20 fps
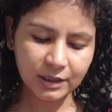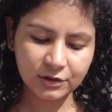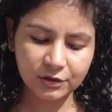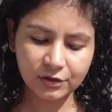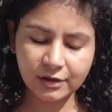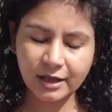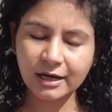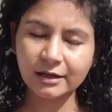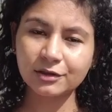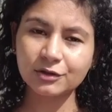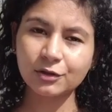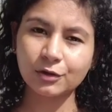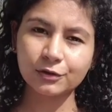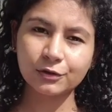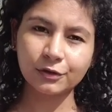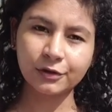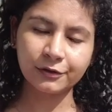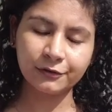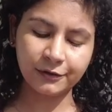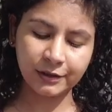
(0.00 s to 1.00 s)
So that is
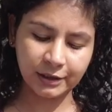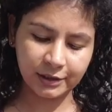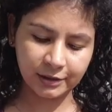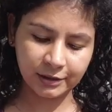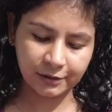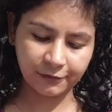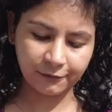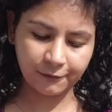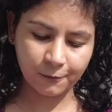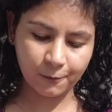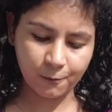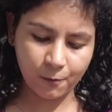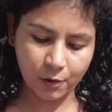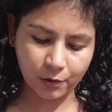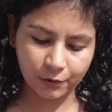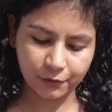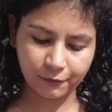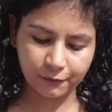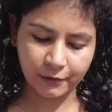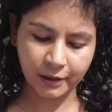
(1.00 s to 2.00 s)
also convenient if you
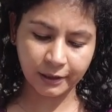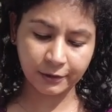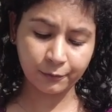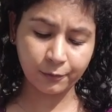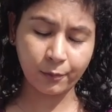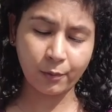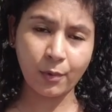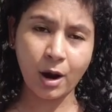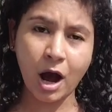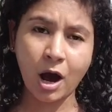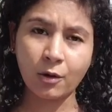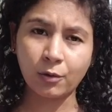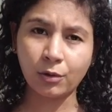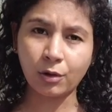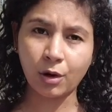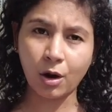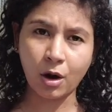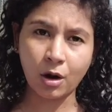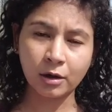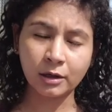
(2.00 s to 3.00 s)
want to find how
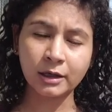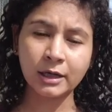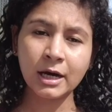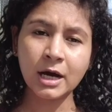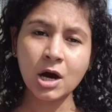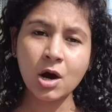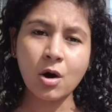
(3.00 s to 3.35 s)
long